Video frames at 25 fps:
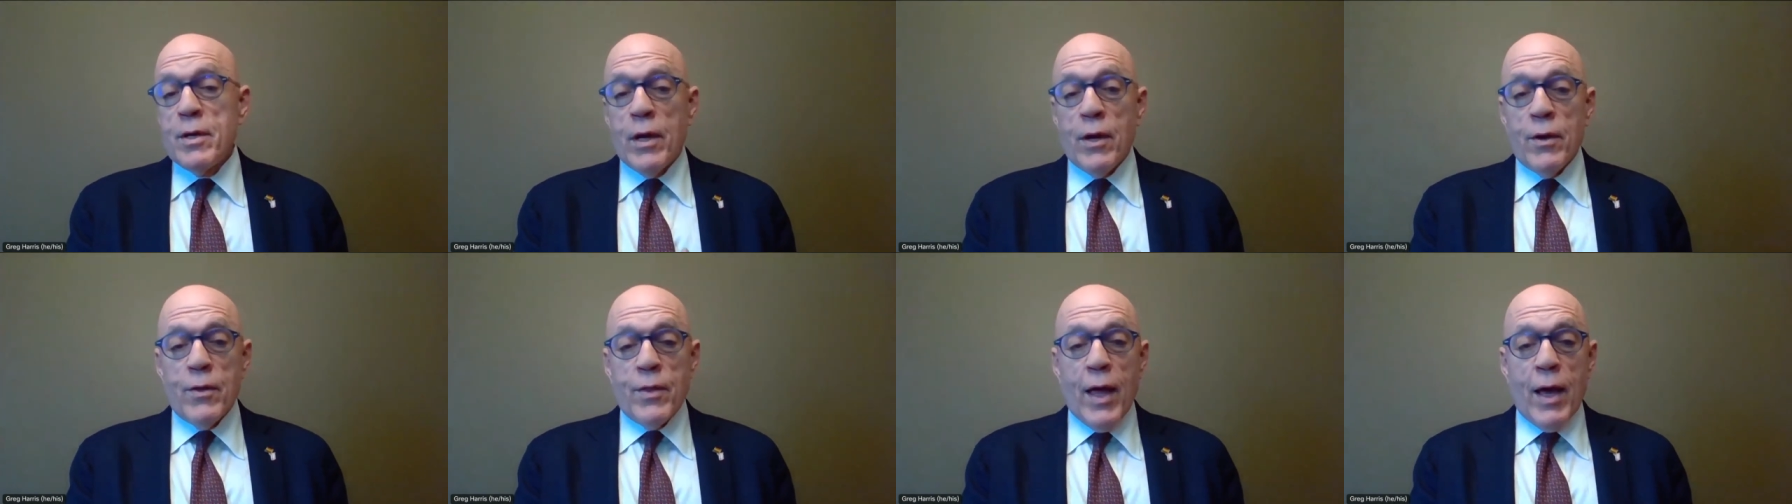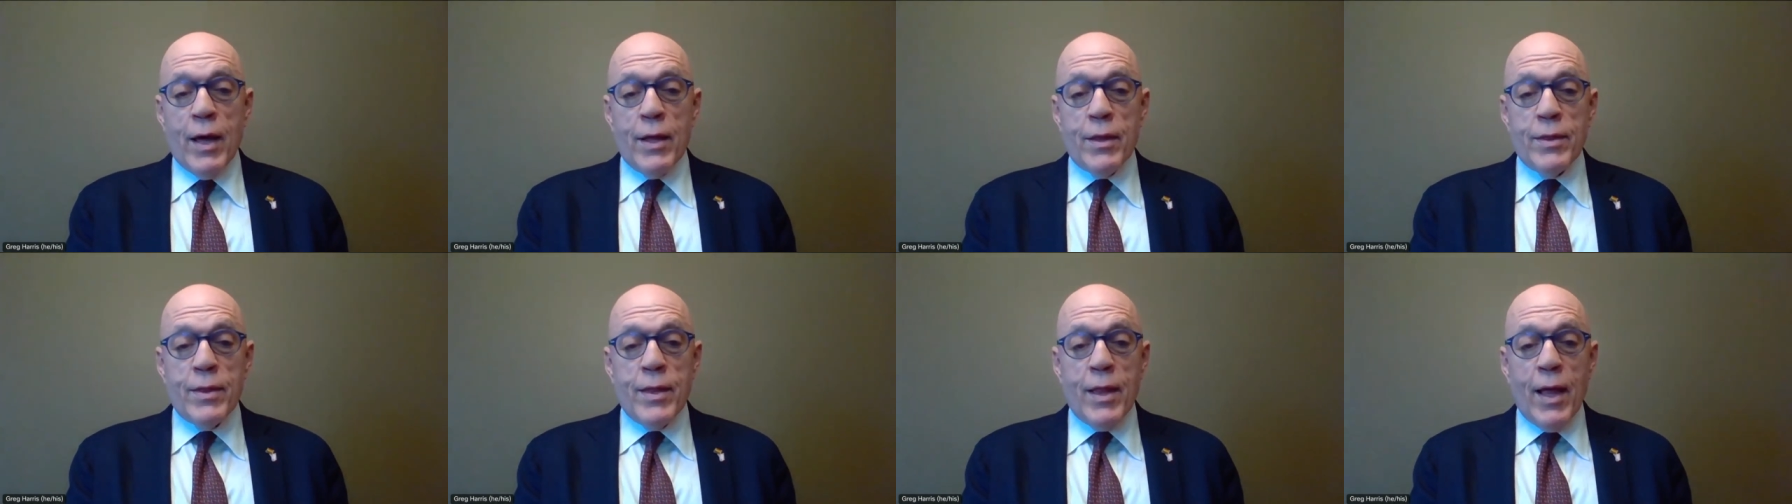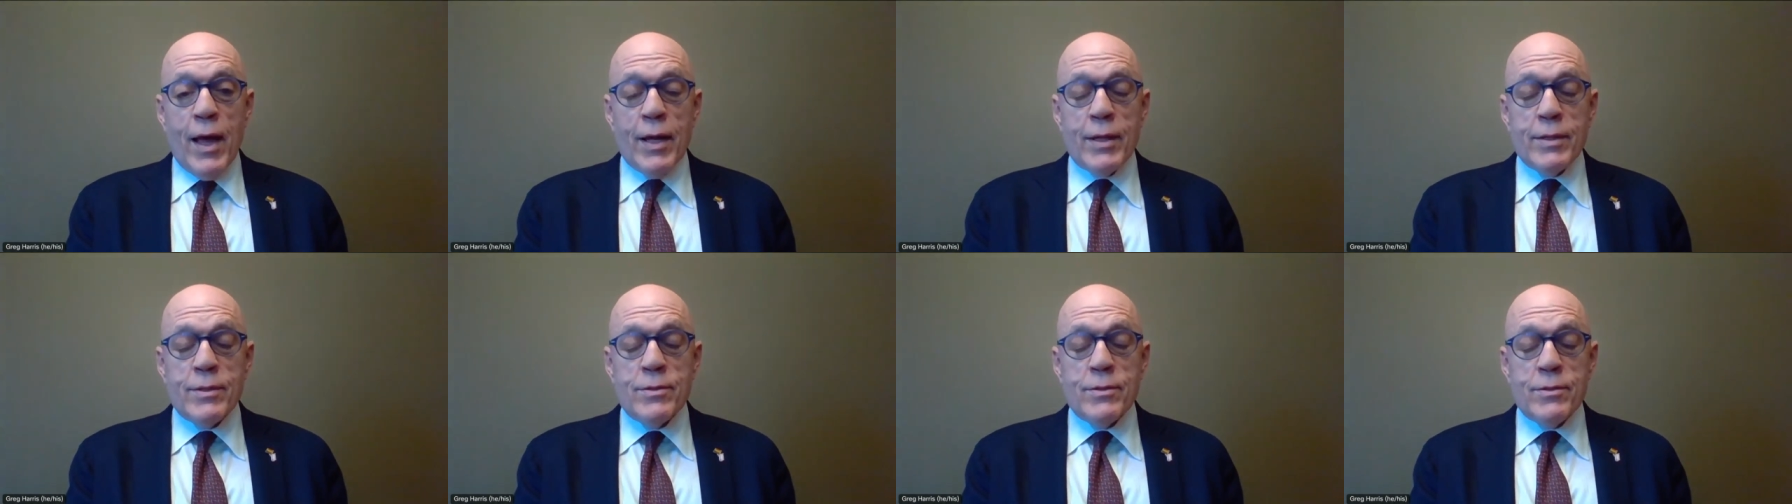You know,
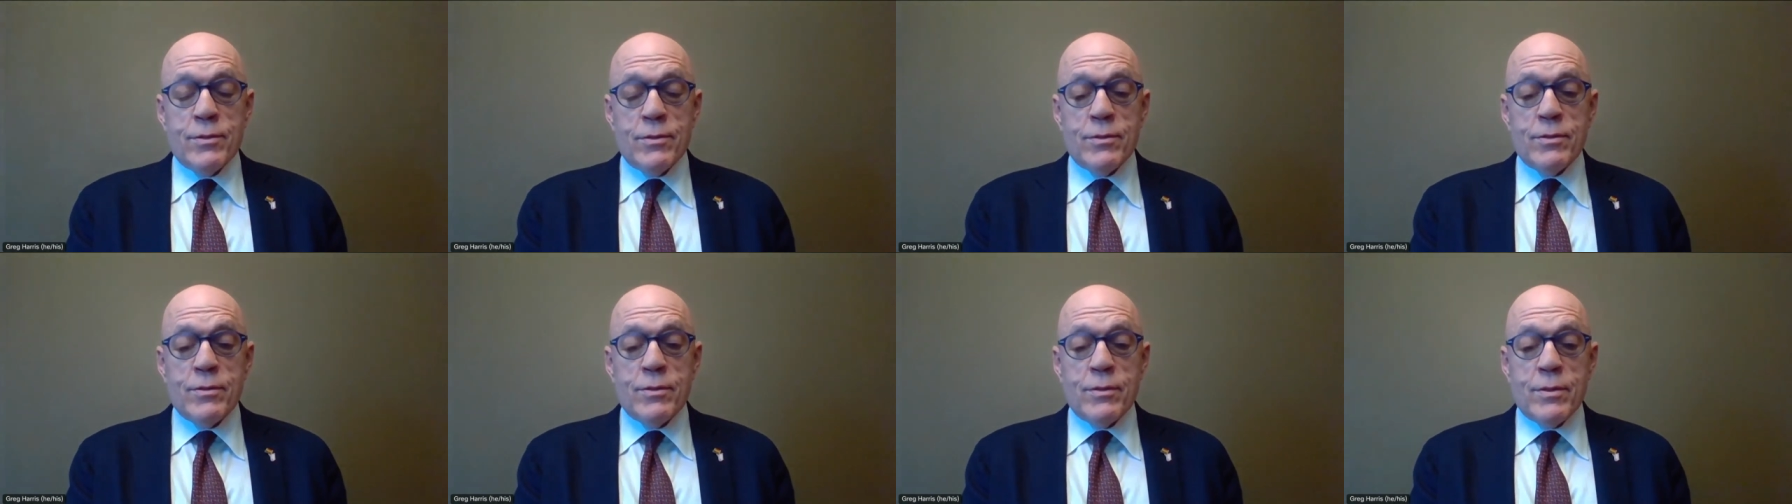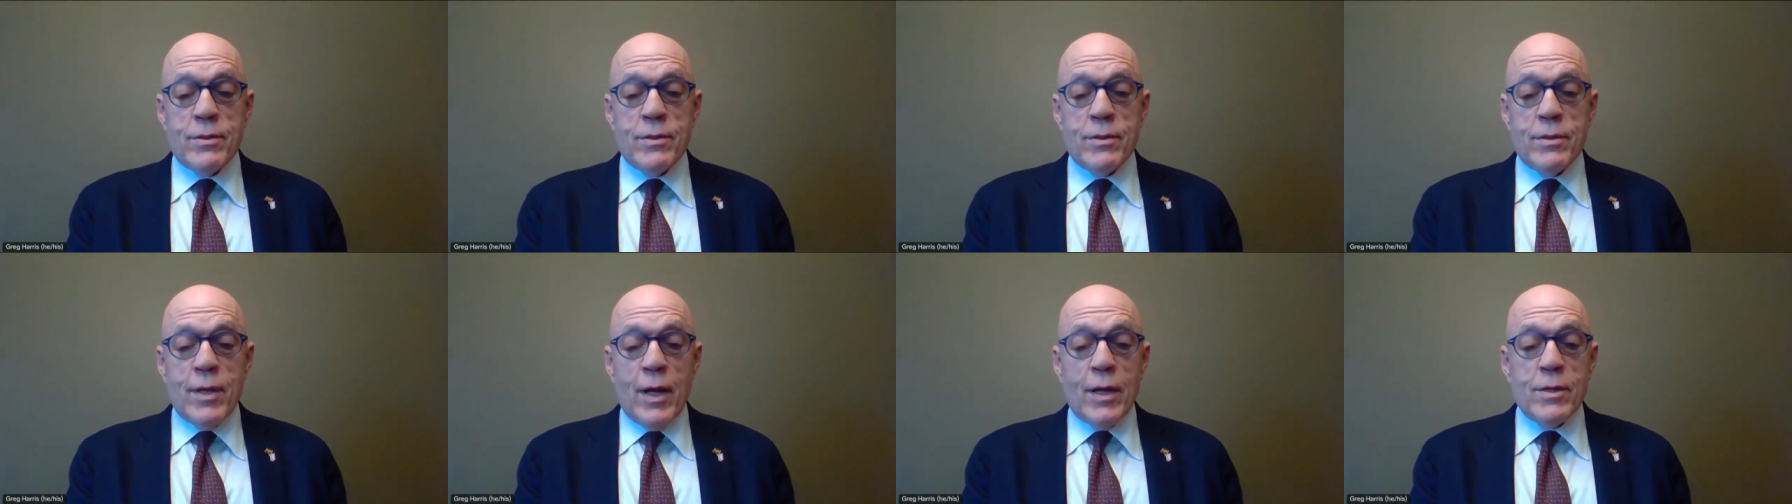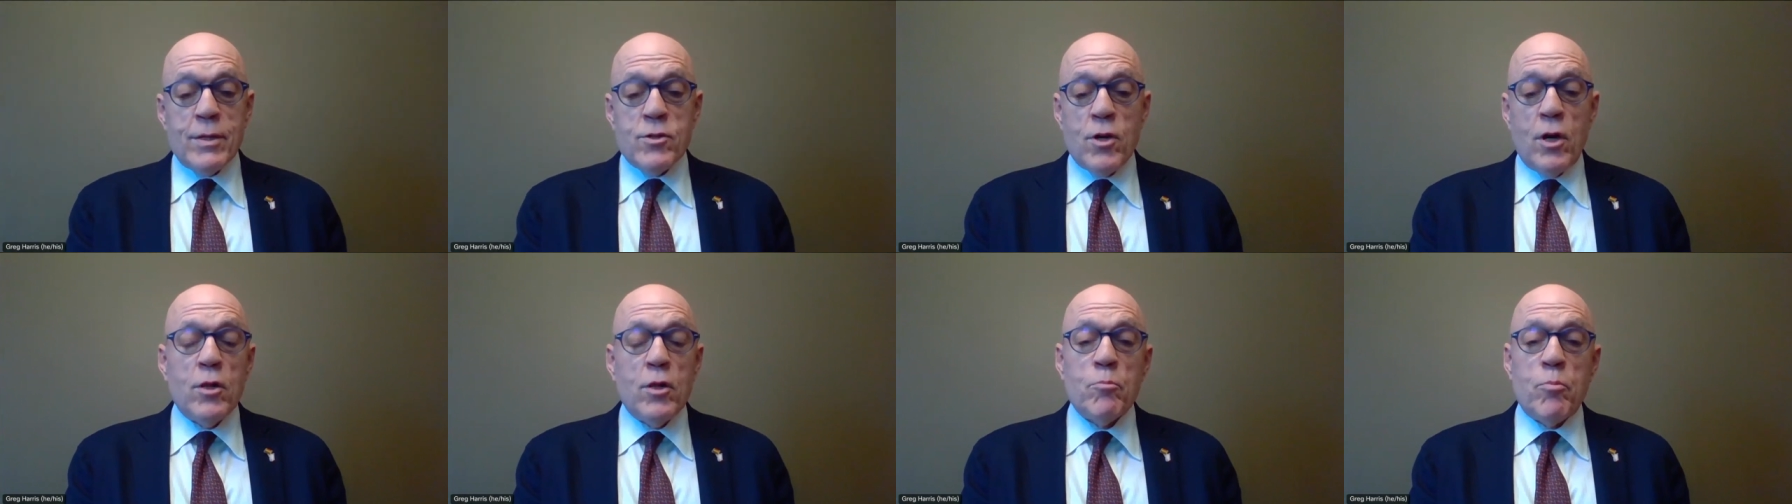that's
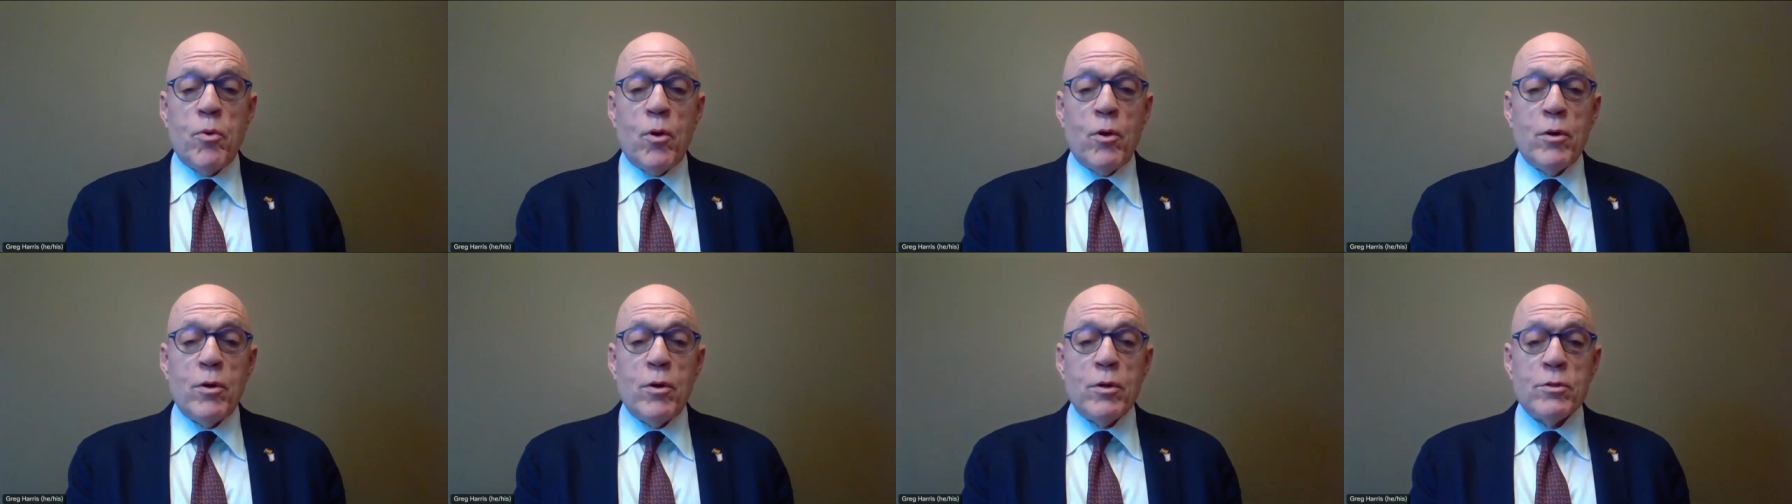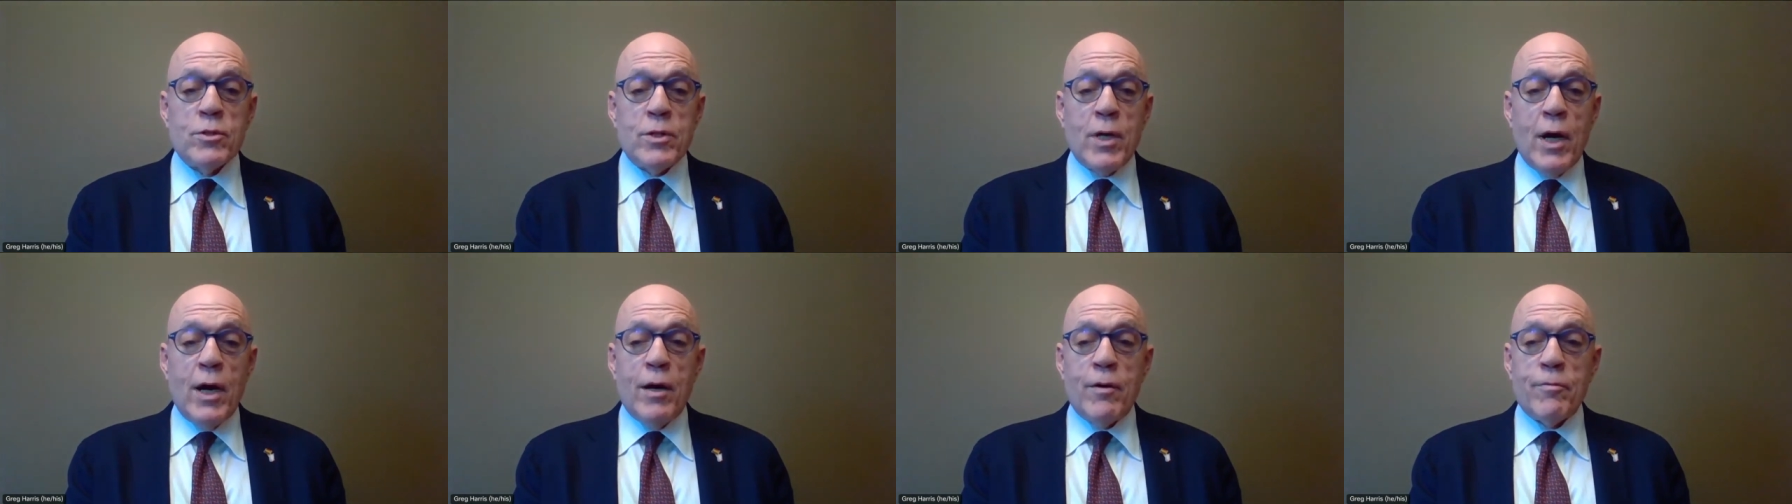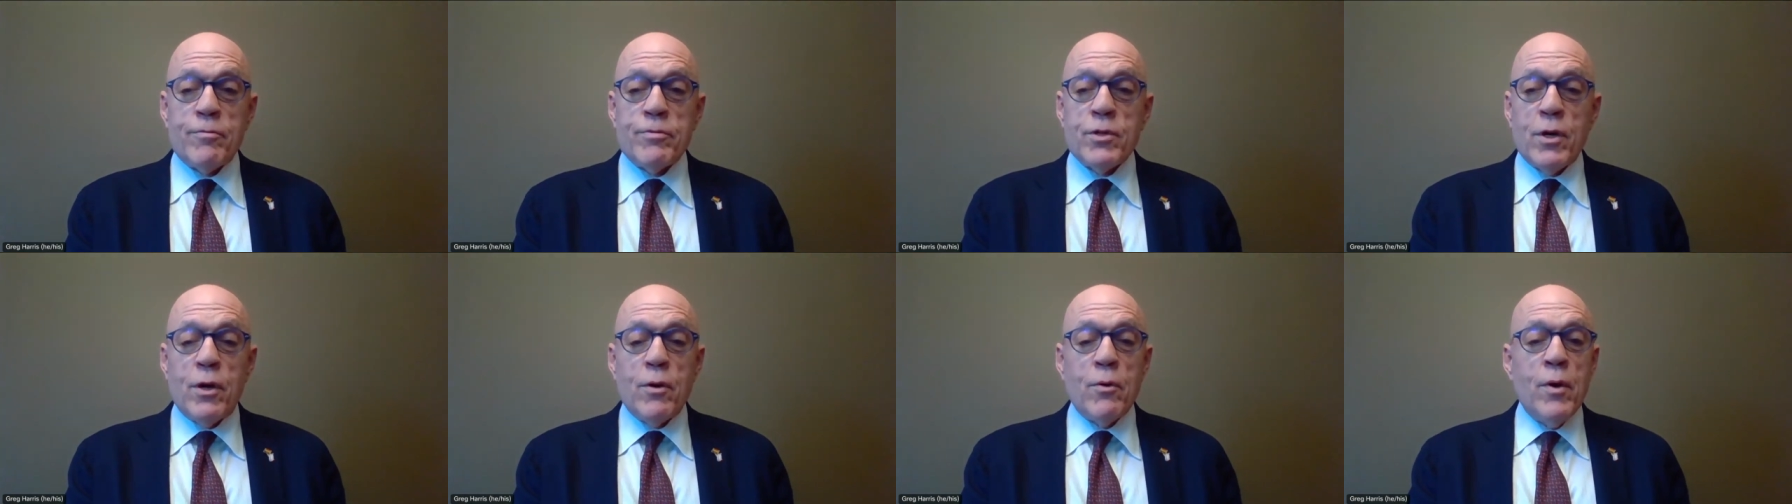all important stuff.
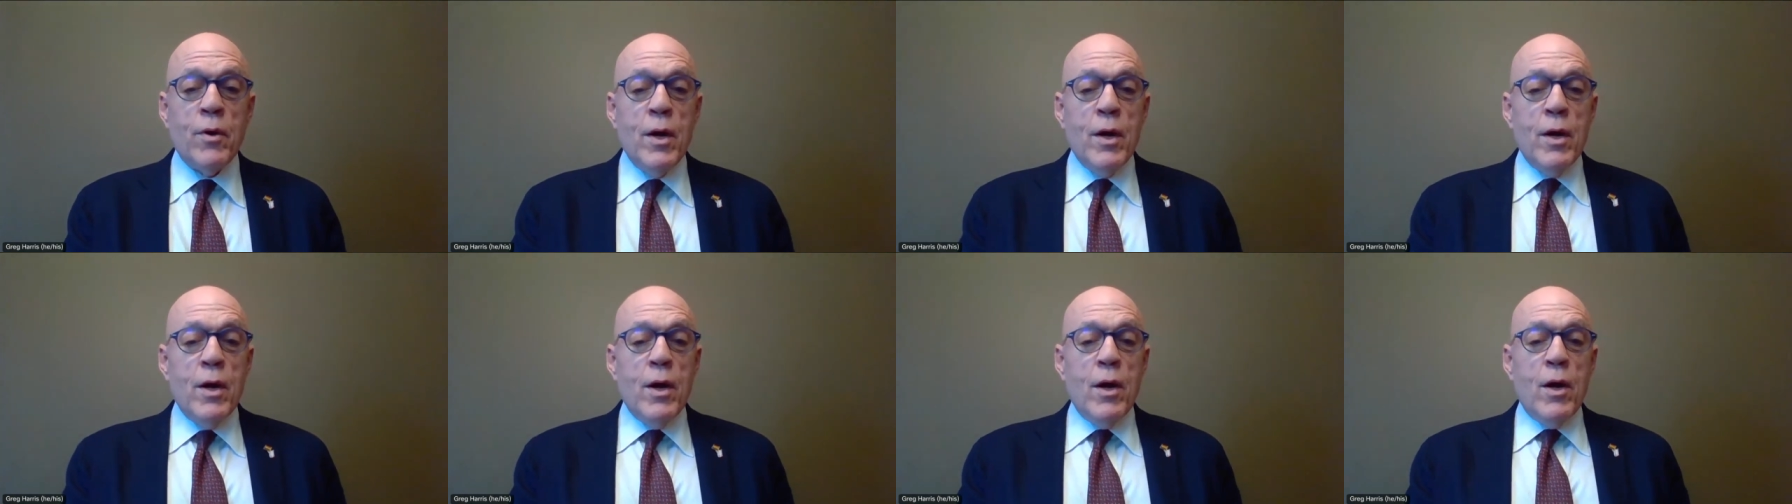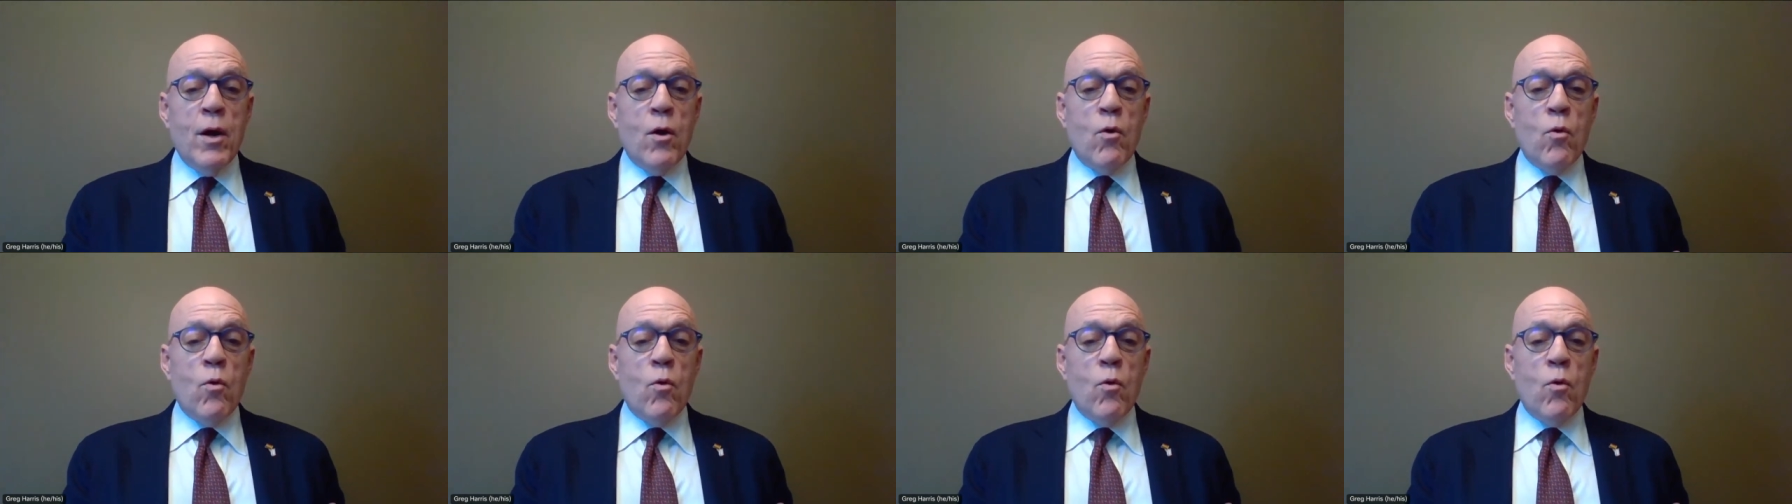So